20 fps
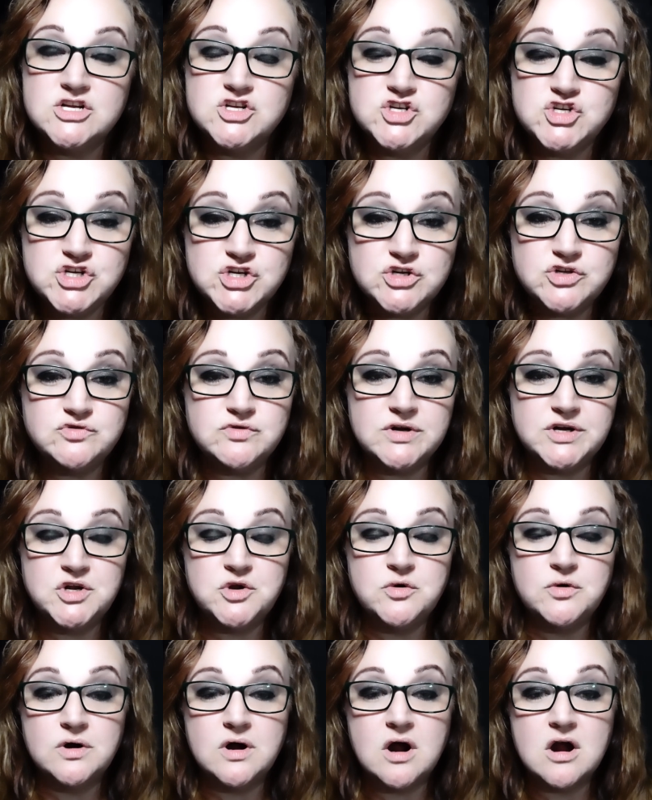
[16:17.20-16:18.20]
Children
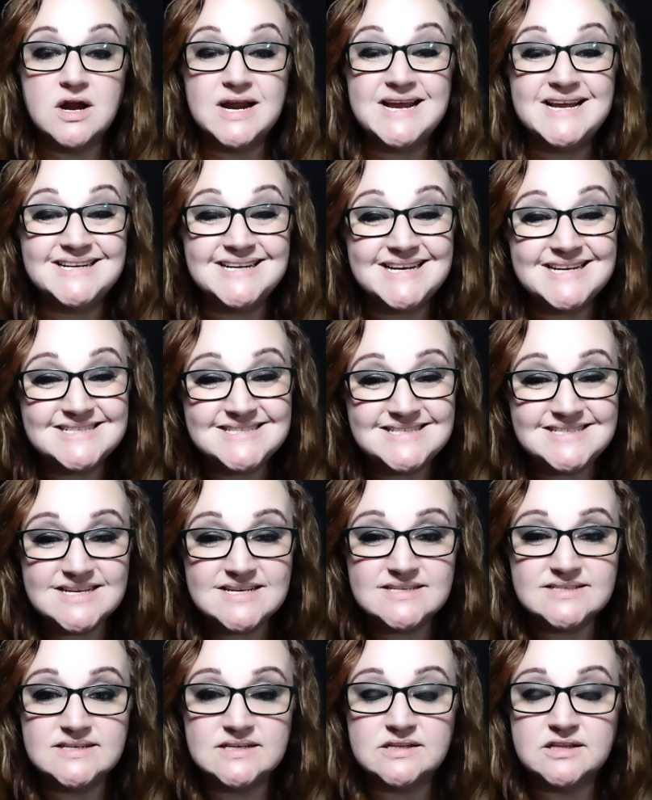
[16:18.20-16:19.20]
who are
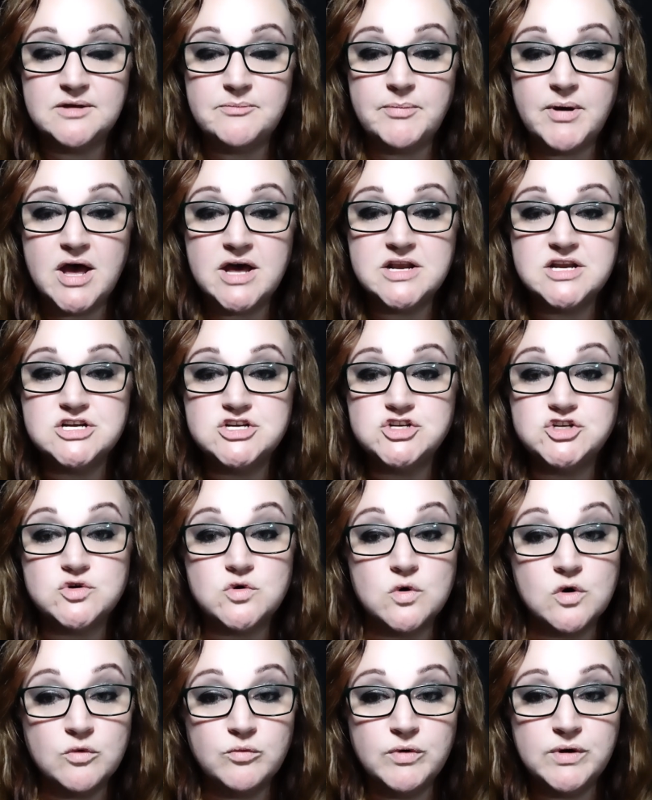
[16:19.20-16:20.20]
inconsistently punished
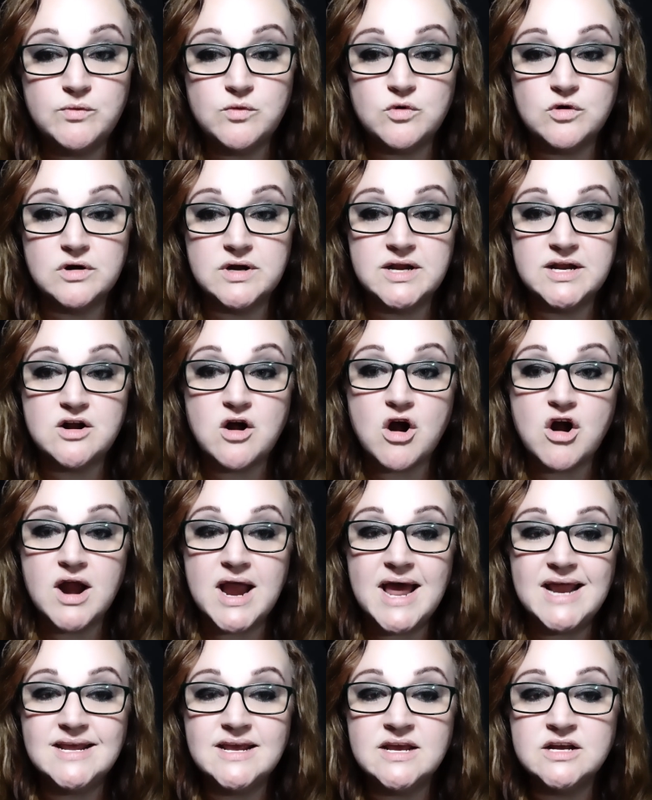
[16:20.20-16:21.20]
or rewarded are
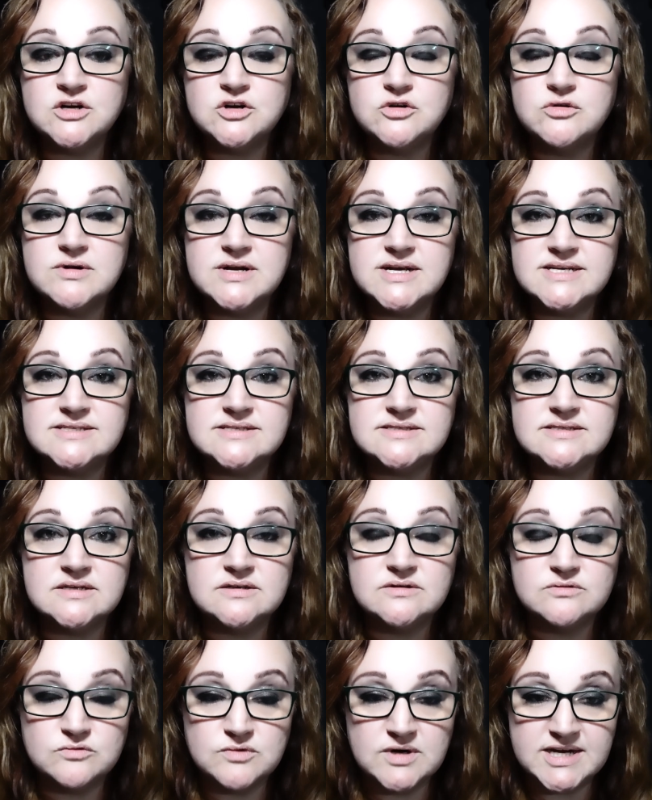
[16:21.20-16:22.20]
at increased
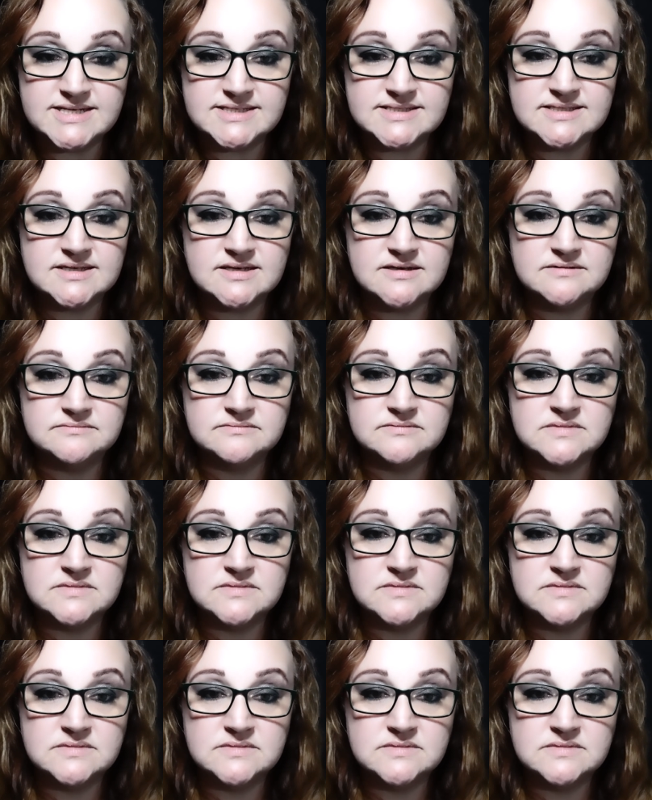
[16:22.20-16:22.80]
risk.